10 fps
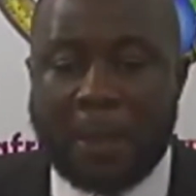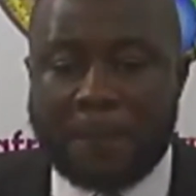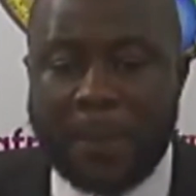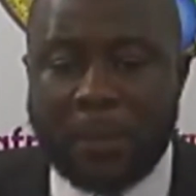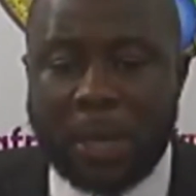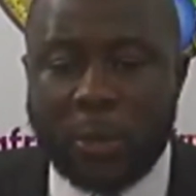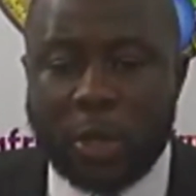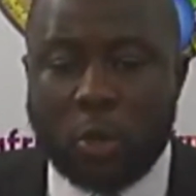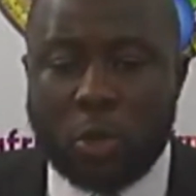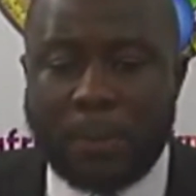people are where
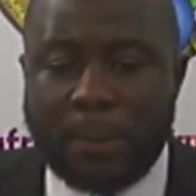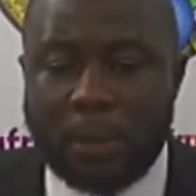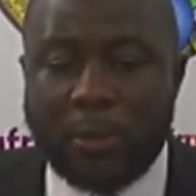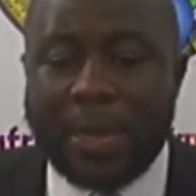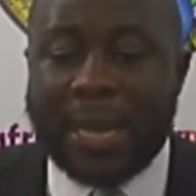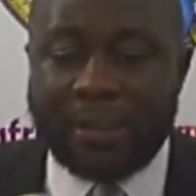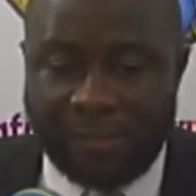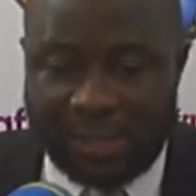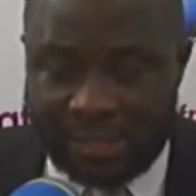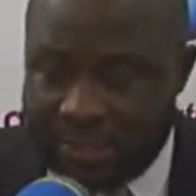they go now, people are very
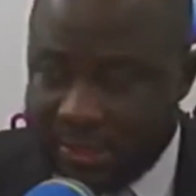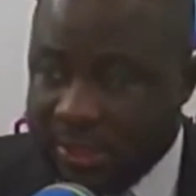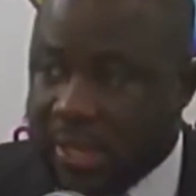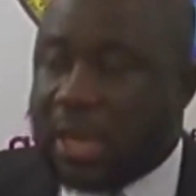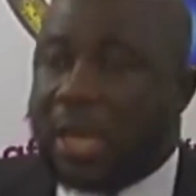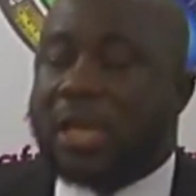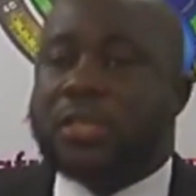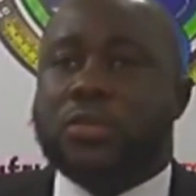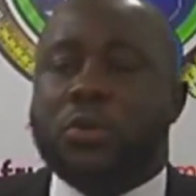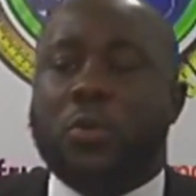relevant.
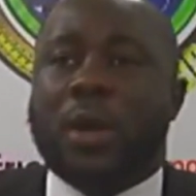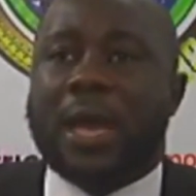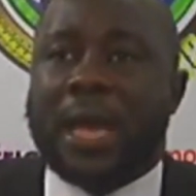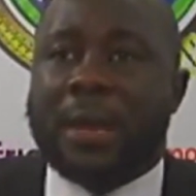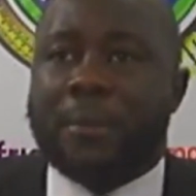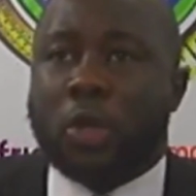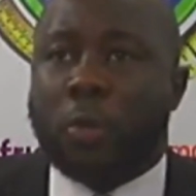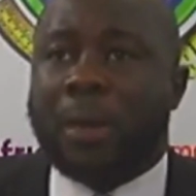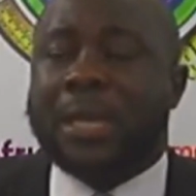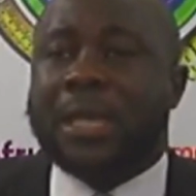So
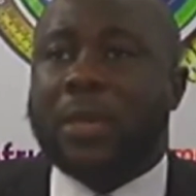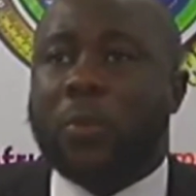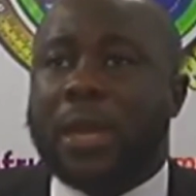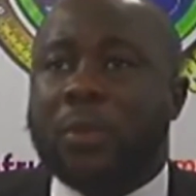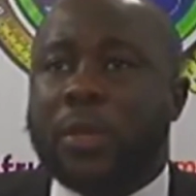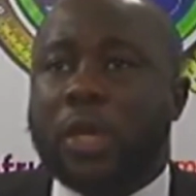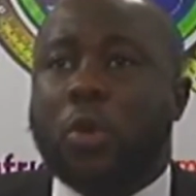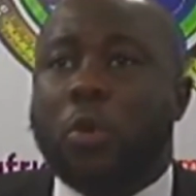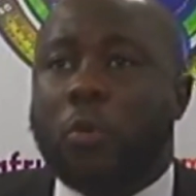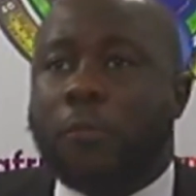normally when we
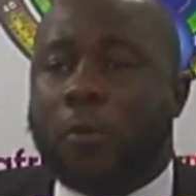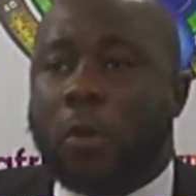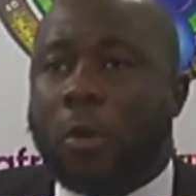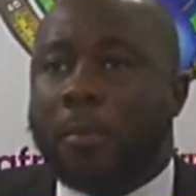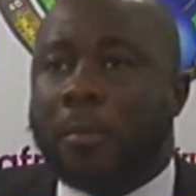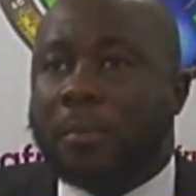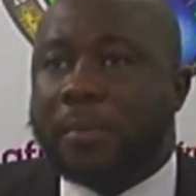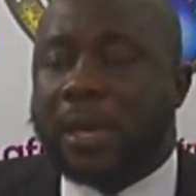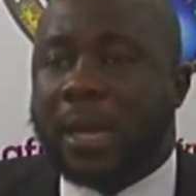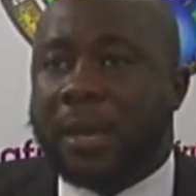go from
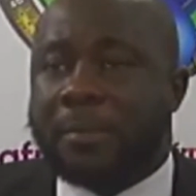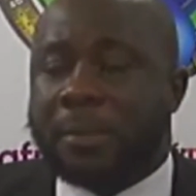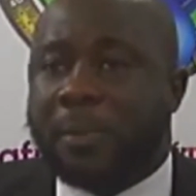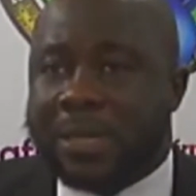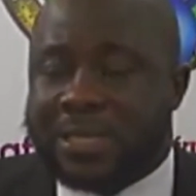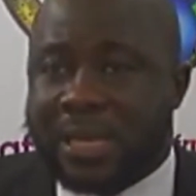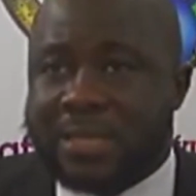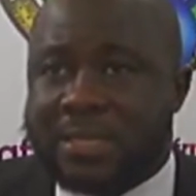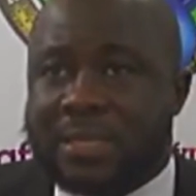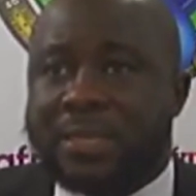the
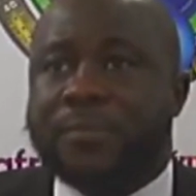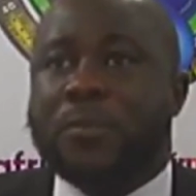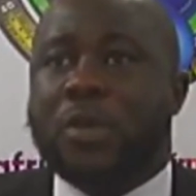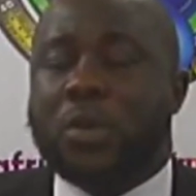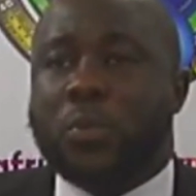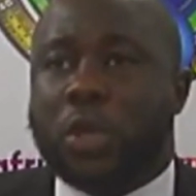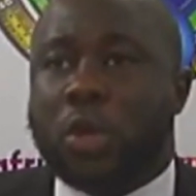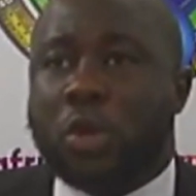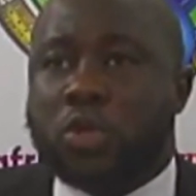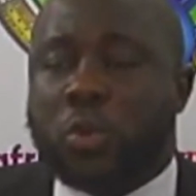presidency, we
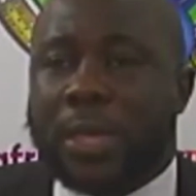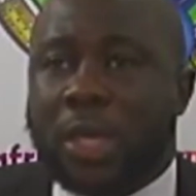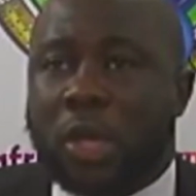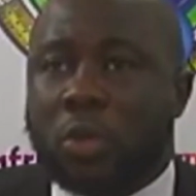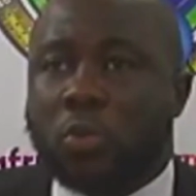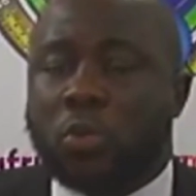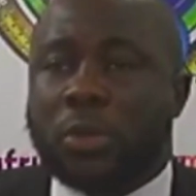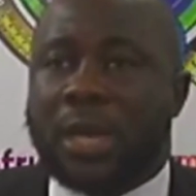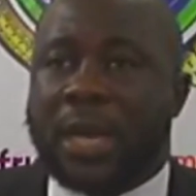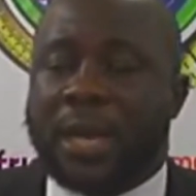can also
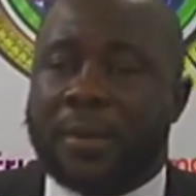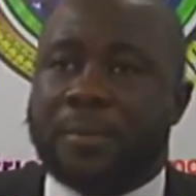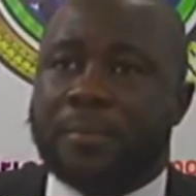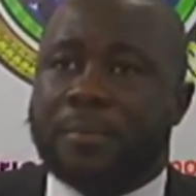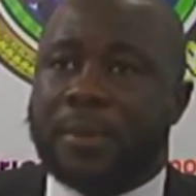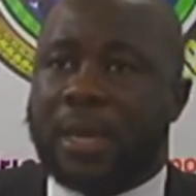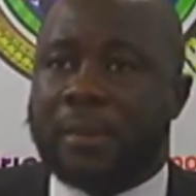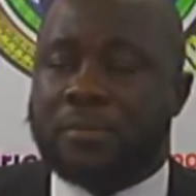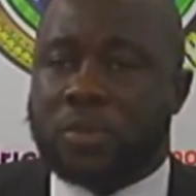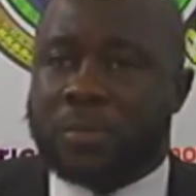include
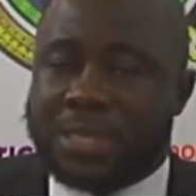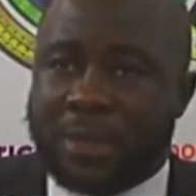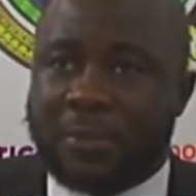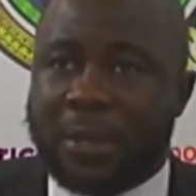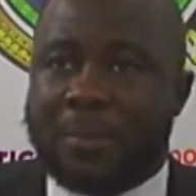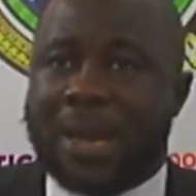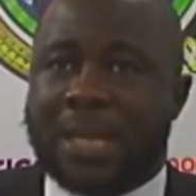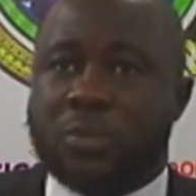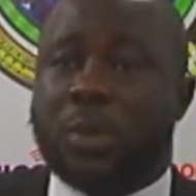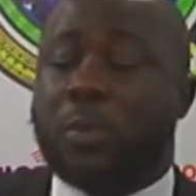some staff them back
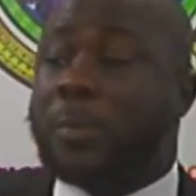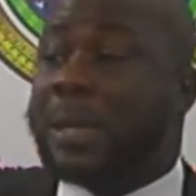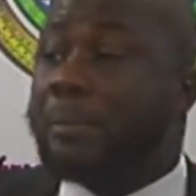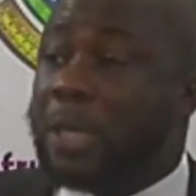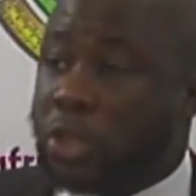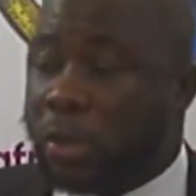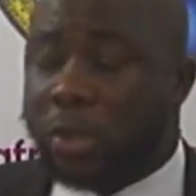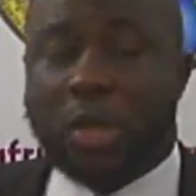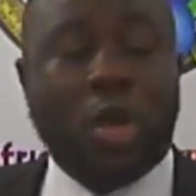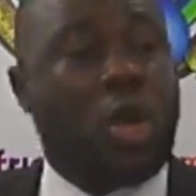as well by the
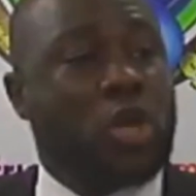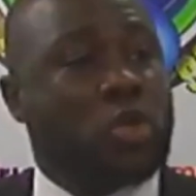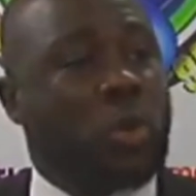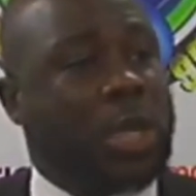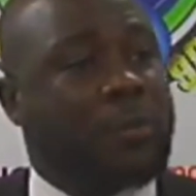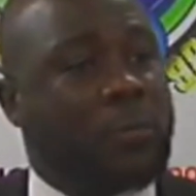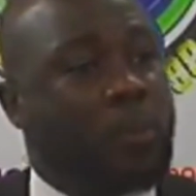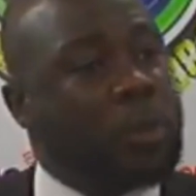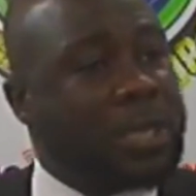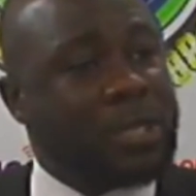mission. So if you
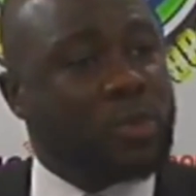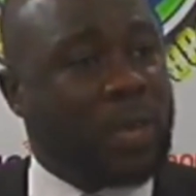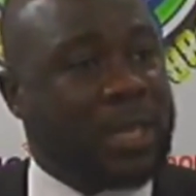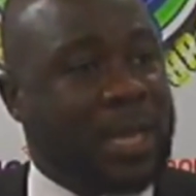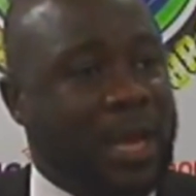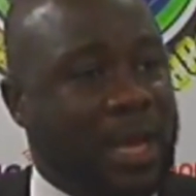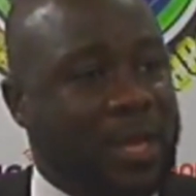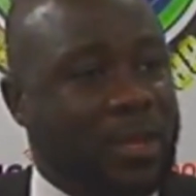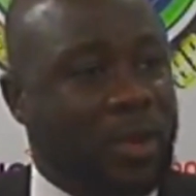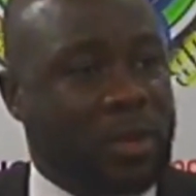put them together,
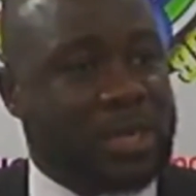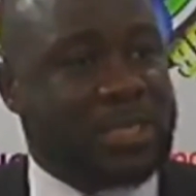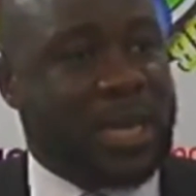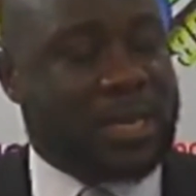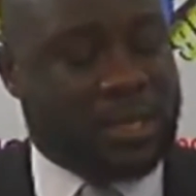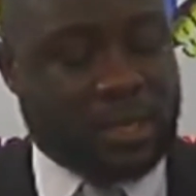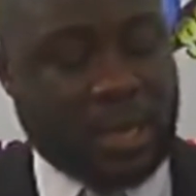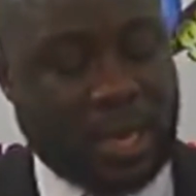you understand,